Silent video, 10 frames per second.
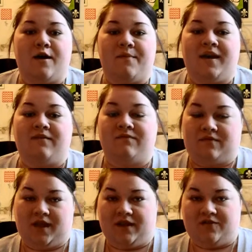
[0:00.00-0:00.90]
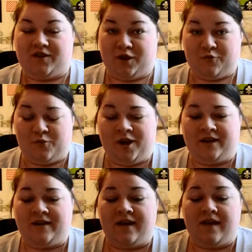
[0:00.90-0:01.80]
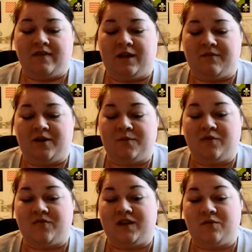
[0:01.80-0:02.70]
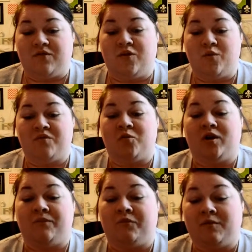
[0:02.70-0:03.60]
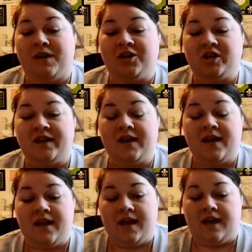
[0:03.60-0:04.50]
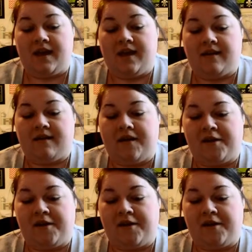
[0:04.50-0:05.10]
in, I guess, video 1, that I was going to post video 2 with more information, and,